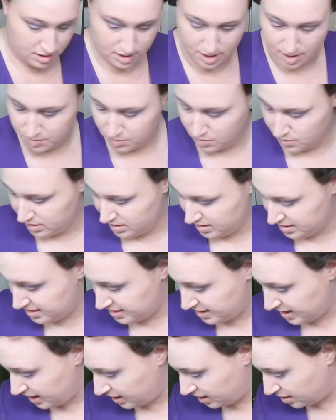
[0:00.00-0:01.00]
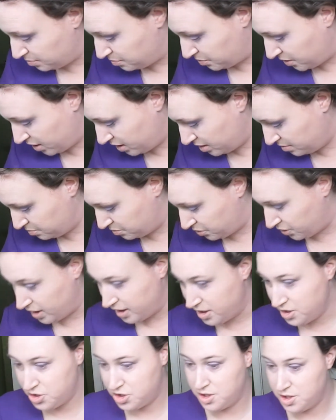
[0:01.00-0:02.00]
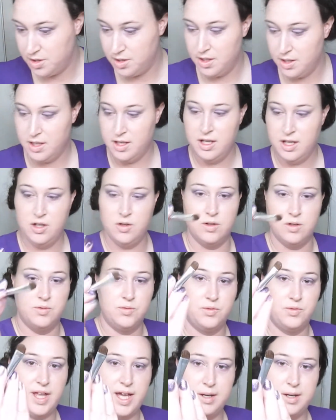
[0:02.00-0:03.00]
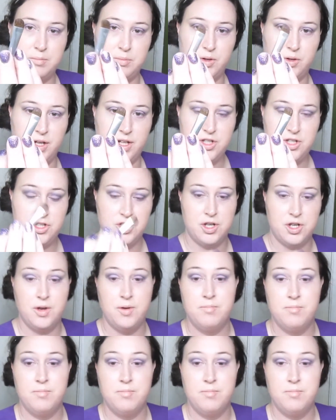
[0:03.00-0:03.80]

I'm going to take a bottom brush, a flat brush,